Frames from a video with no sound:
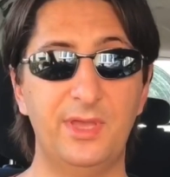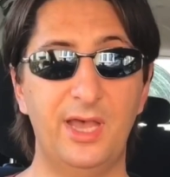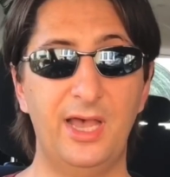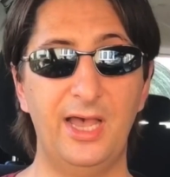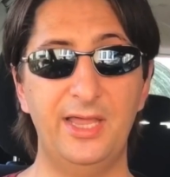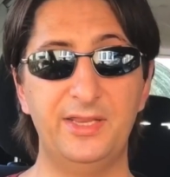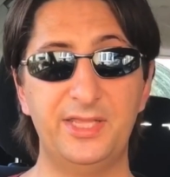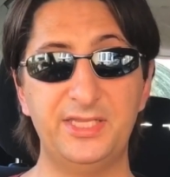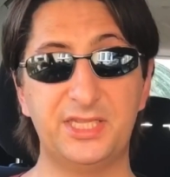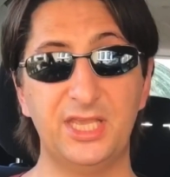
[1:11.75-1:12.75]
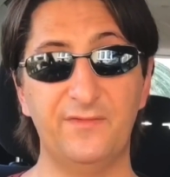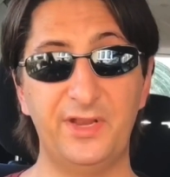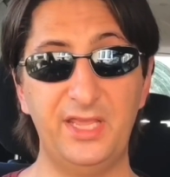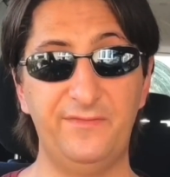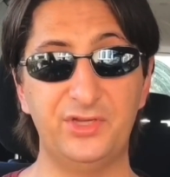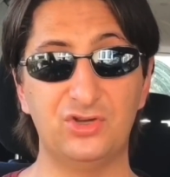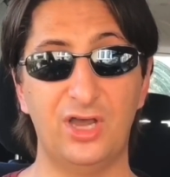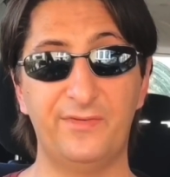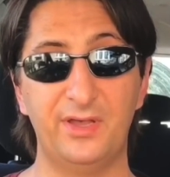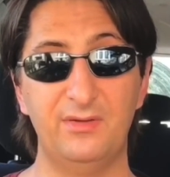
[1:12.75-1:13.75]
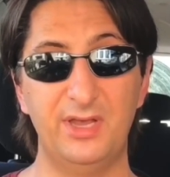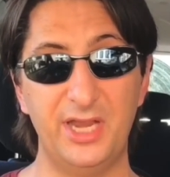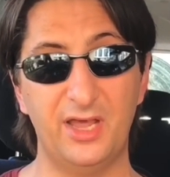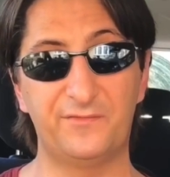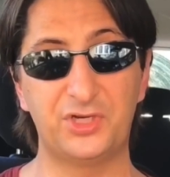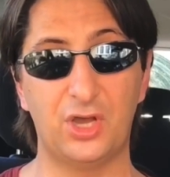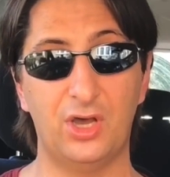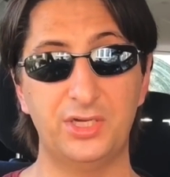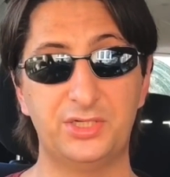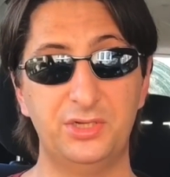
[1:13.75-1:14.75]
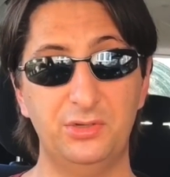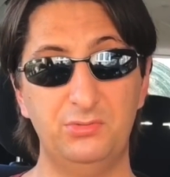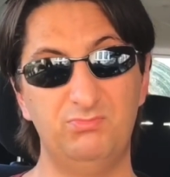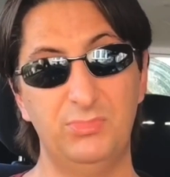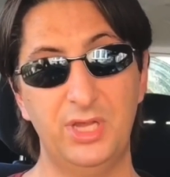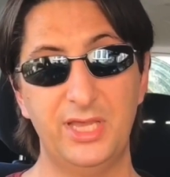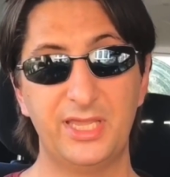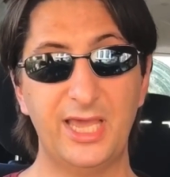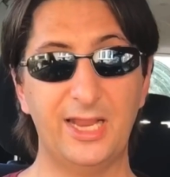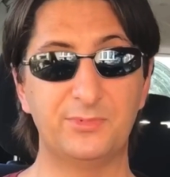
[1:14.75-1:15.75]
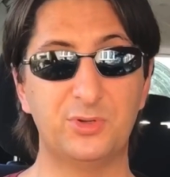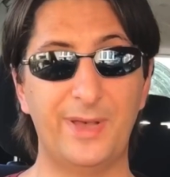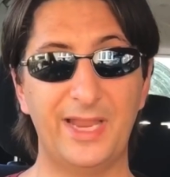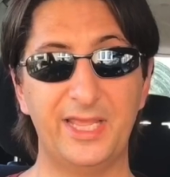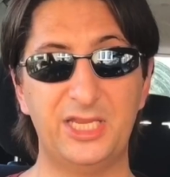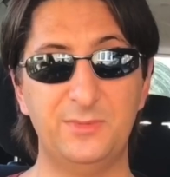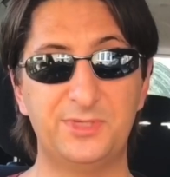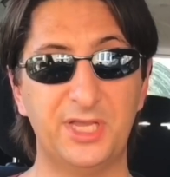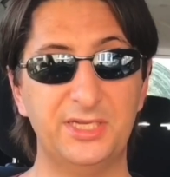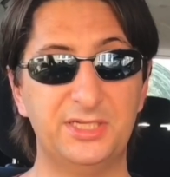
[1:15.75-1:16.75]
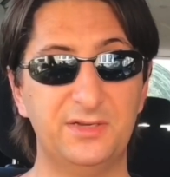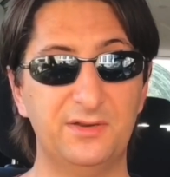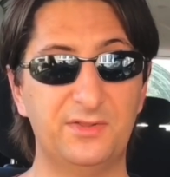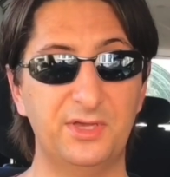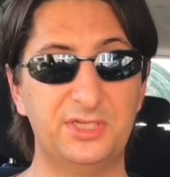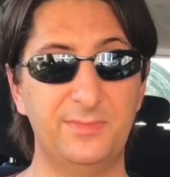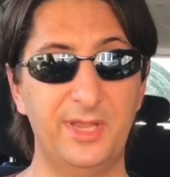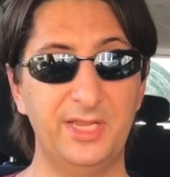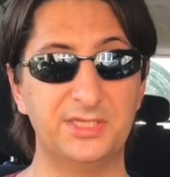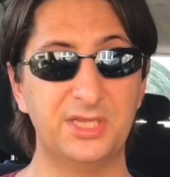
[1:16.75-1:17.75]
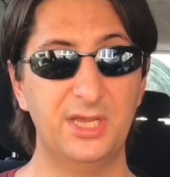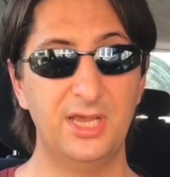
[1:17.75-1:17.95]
and these can give an E V driver enough charge to get up to about eighty percent in thirty minutes,